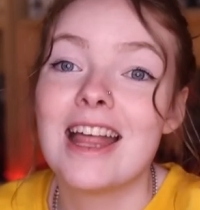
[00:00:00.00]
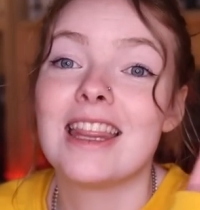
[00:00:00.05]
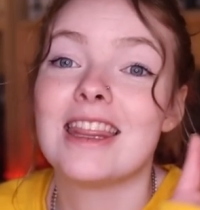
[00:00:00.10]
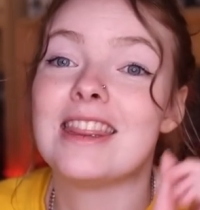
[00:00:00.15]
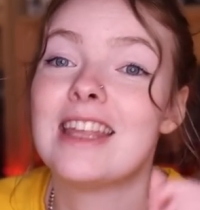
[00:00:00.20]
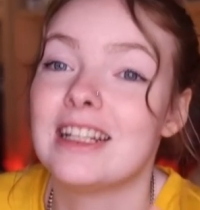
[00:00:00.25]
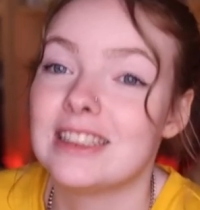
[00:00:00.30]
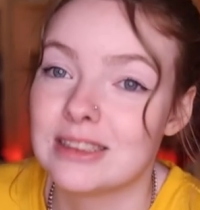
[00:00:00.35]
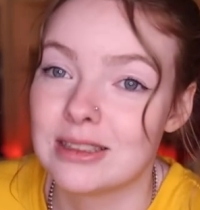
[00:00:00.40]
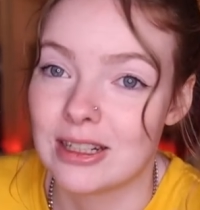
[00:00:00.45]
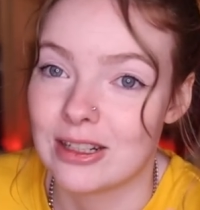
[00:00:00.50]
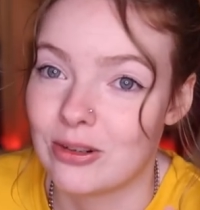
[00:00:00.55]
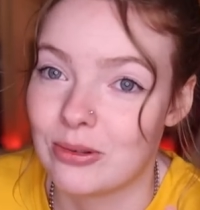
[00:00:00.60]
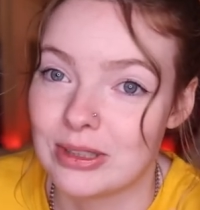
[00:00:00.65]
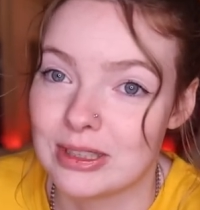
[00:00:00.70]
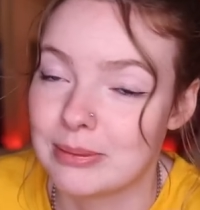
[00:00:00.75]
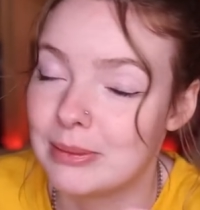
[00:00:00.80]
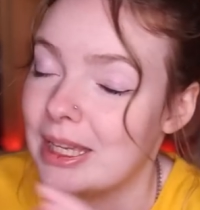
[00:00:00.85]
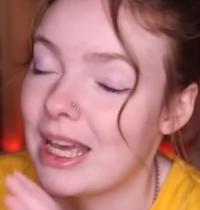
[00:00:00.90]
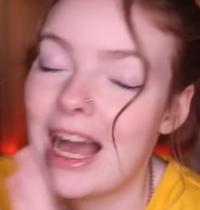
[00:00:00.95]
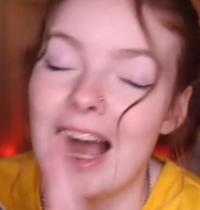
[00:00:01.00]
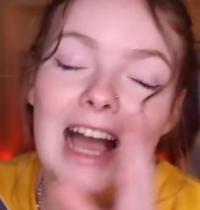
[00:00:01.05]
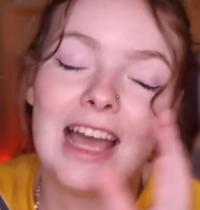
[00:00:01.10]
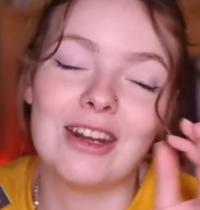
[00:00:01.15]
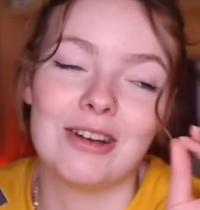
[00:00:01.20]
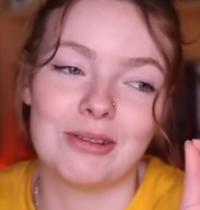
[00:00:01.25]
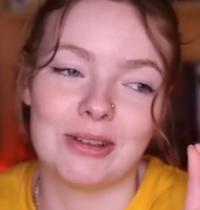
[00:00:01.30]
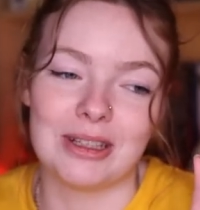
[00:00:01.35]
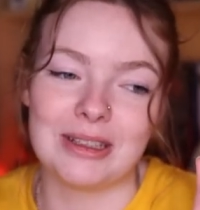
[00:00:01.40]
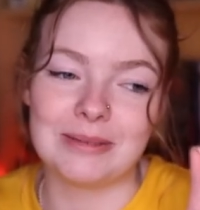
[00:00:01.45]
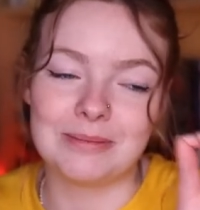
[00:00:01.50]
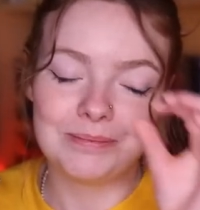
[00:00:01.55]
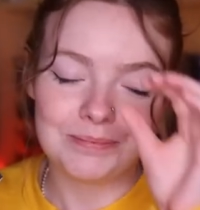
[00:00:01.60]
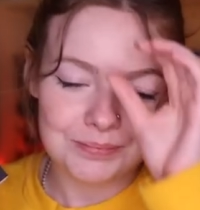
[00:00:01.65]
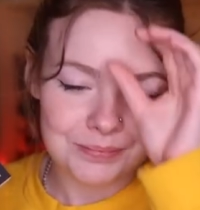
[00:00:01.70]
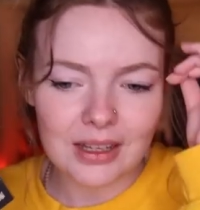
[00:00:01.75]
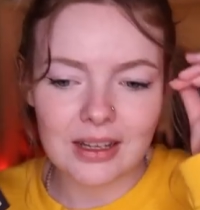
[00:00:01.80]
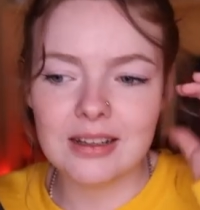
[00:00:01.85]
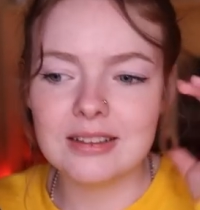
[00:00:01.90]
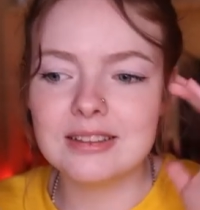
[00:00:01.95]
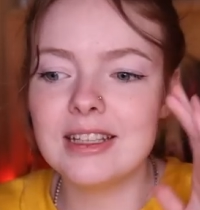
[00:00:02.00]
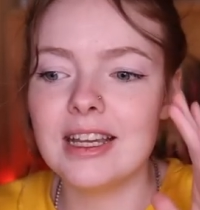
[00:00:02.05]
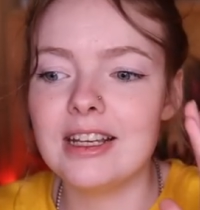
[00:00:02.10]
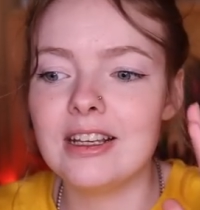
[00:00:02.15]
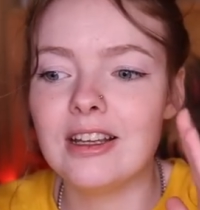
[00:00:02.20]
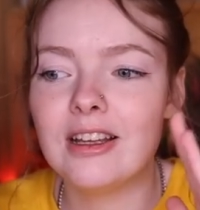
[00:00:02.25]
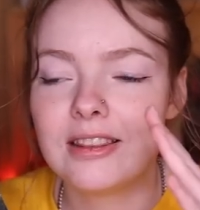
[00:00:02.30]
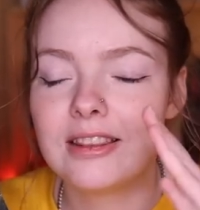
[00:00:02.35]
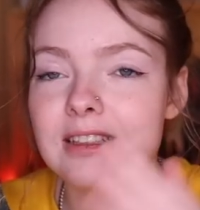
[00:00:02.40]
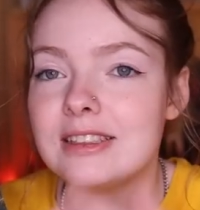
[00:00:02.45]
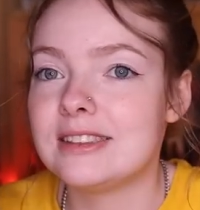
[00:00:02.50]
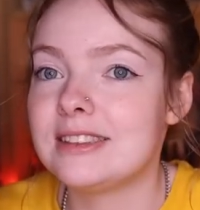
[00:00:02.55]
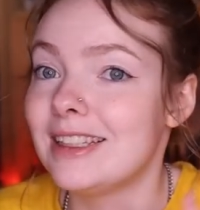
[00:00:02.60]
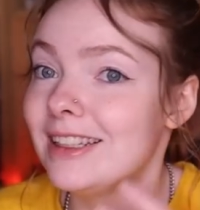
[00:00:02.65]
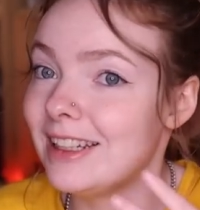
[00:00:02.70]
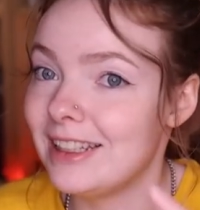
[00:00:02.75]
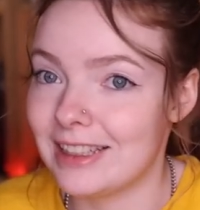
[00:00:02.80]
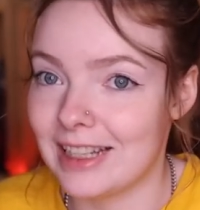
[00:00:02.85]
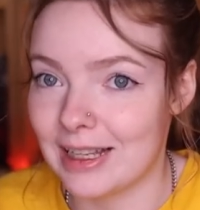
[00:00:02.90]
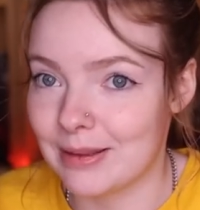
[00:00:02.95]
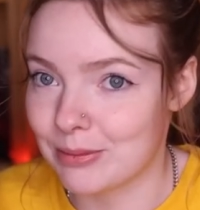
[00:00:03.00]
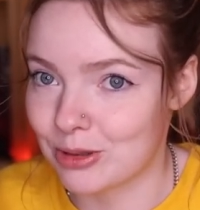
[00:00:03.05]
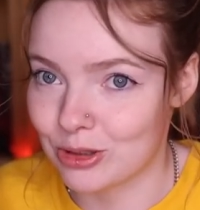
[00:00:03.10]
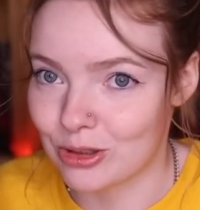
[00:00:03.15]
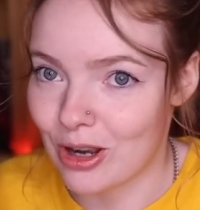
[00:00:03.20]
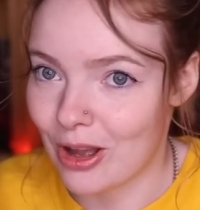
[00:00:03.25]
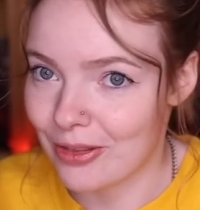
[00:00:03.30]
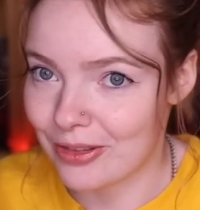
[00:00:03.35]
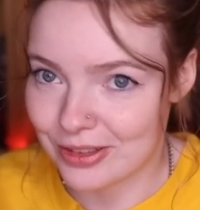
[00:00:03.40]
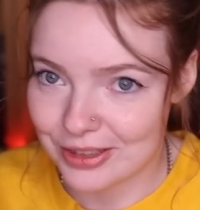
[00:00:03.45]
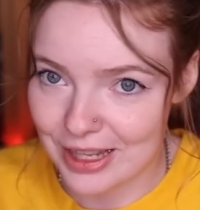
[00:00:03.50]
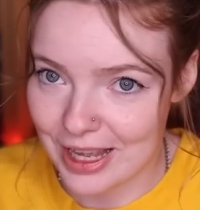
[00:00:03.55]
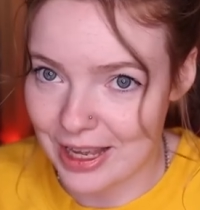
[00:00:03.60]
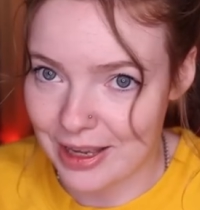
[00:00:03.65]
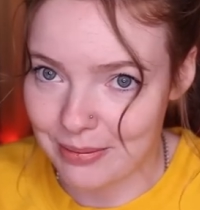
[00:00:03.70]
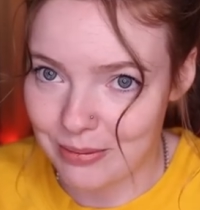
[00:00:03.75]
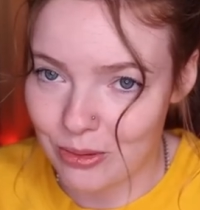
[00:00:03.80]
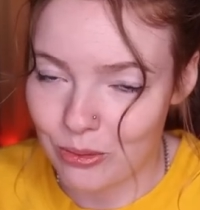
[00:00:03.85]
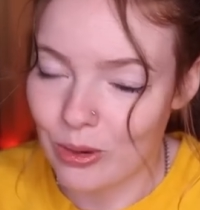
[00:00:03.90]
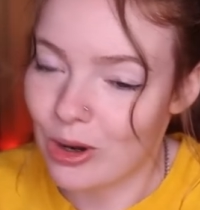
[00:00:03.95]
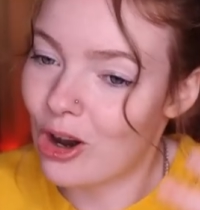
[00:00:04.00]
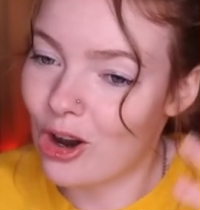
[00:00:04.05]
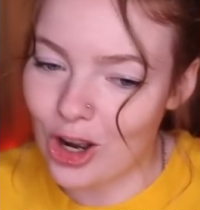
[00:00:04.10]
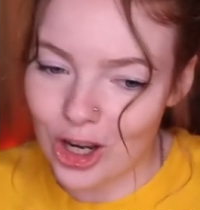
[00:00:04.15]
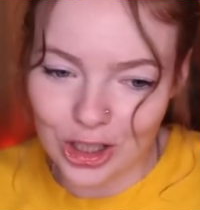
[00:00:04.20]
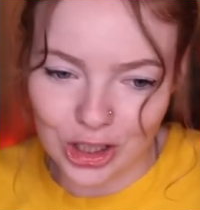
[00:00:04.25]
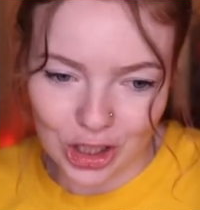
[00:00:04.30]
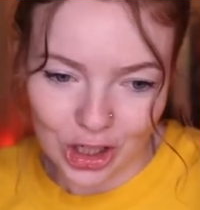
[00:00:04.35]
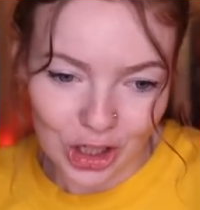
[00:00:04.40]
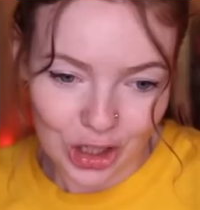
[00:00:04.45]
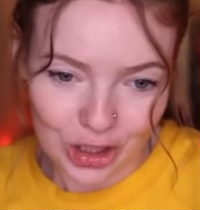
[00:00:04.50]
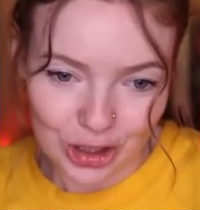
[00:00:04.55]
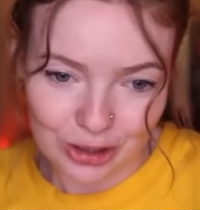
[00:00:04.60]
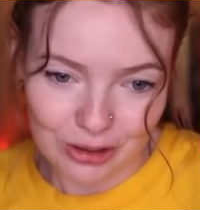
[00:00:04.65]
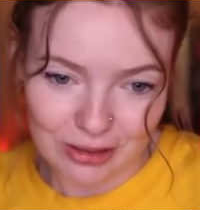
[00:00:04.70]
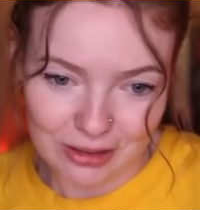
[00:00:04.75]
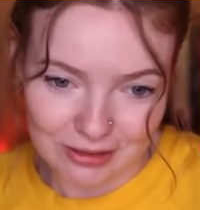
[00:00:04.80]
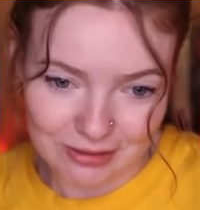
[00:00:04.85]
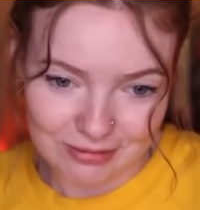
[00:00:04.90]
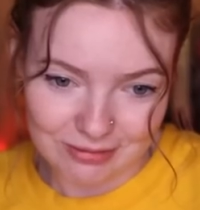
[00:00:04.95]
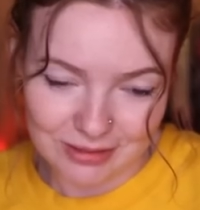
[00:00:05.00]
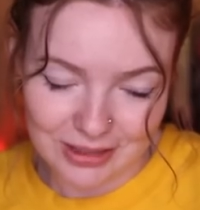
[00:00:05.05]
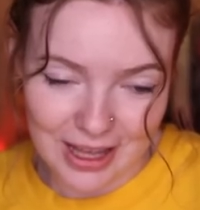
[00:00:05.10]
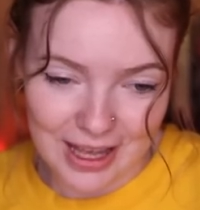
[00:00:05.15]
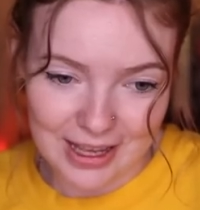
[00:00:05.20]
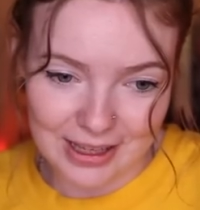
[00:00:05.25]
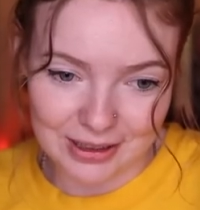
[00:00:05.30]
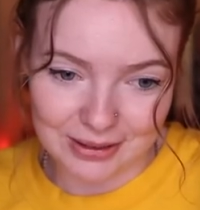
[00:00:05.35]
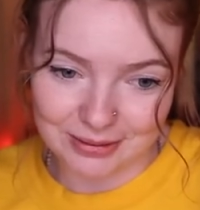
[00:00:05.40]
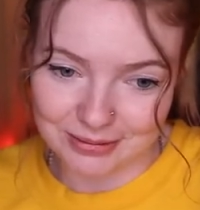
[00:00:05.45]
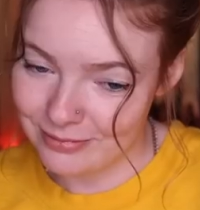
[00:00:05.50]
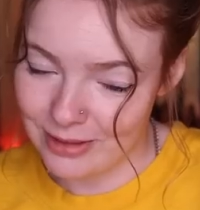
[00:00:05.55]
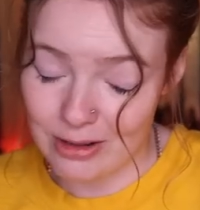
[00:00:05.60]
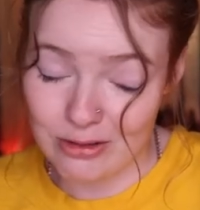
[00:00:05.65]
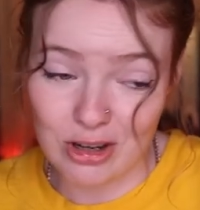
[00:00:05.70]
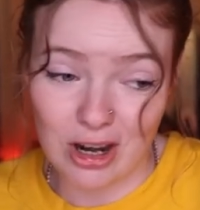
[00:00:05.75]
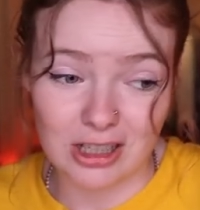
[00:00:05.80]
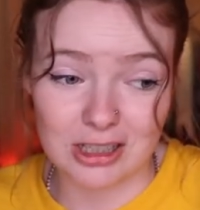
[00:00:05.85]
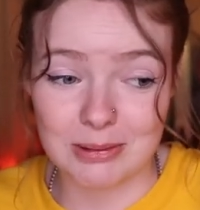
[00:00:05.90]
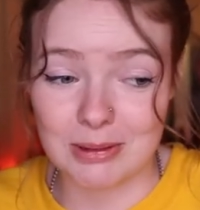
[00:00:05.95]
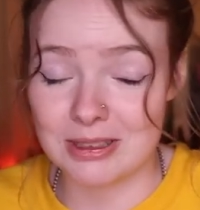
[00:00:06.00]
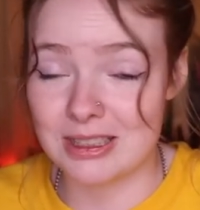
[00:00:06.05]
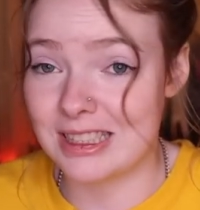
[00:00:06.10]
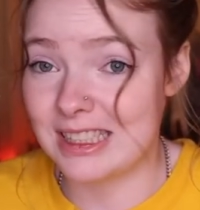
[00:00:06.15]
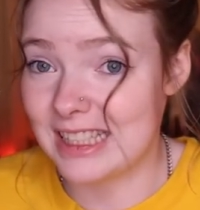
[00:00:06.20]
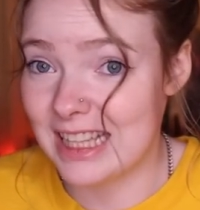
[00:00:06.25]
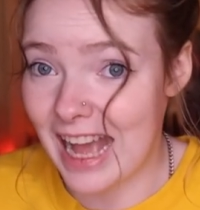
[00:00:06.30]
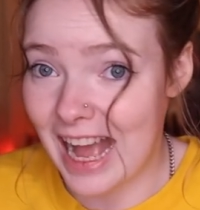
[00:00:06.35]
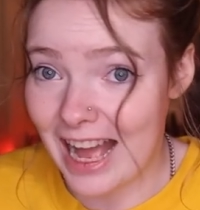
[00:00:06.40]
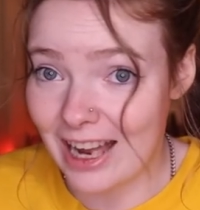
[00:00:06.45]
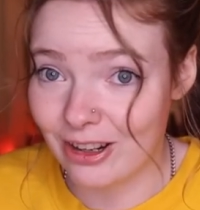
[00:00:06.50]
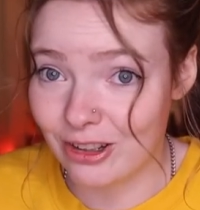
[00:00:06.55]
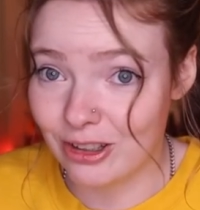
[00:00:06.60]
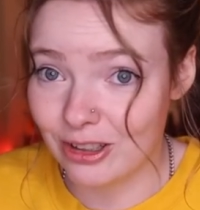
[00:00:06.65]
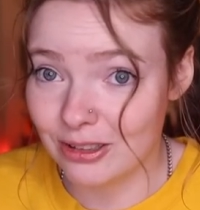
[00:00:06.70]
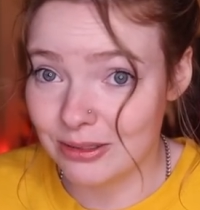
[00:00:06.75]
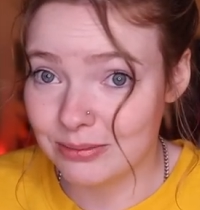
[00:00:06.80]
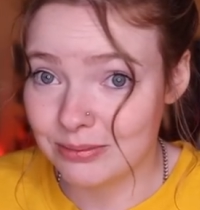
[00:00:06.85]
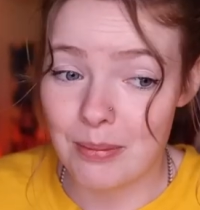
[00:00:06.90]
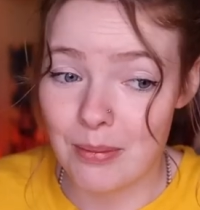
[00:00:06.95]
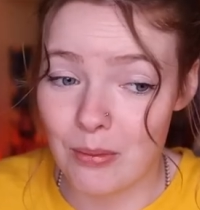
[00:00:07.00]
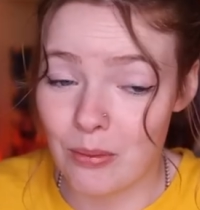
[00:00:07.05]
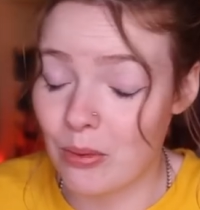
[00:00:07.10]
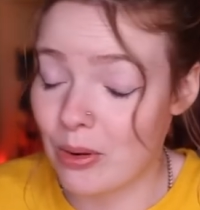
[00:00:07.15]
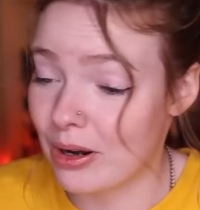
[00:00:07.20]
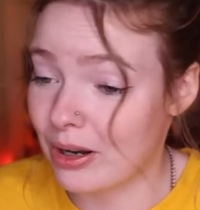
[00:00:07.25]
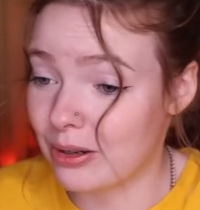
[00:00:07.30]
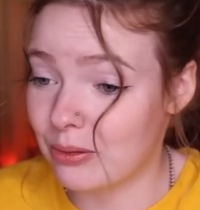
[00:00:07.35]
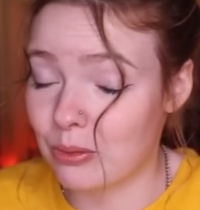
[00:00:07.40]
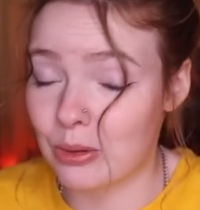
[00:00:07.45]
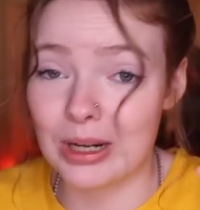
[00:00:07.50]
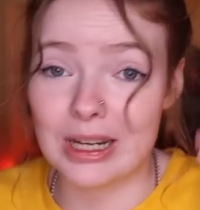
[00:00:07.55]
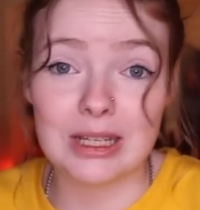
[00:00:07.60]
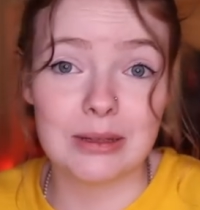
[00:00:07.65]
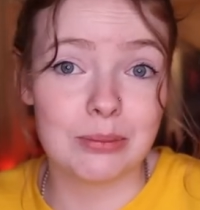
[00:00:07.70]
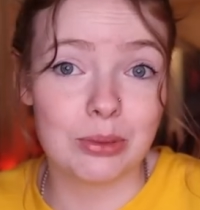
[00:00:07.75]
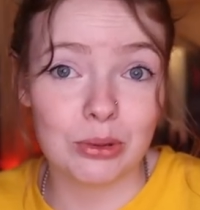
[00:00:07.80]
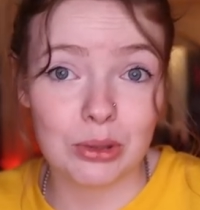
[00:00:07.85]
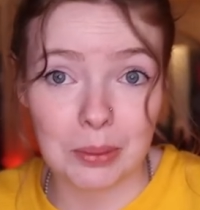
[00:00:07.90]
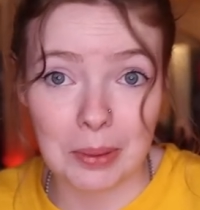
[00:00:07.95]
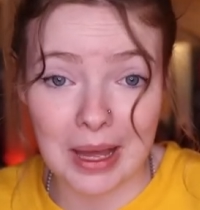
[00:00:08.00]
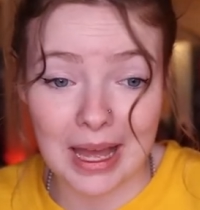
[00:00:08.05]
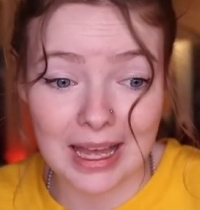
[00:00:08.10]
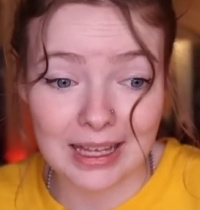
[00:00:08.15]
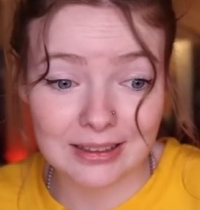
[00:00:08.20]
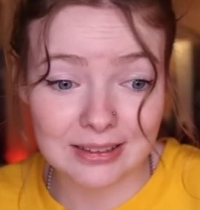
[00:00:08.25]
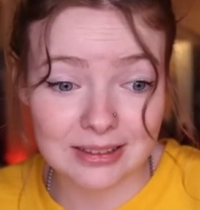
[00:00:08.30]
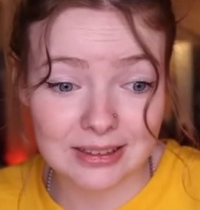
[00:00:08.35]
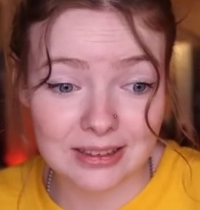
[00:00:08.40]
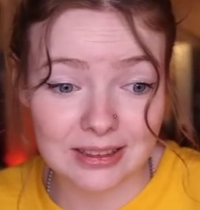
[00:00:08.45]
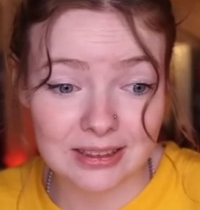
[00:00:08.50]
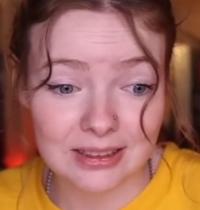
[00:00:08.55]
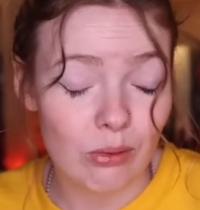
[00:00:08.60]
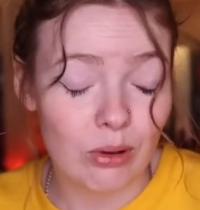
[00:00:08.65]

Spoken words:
That's what annoys me. I don't know. Because, like, the city names are all the same. We're on Earth. Like, we've talked about Seattle. We're in Budapest.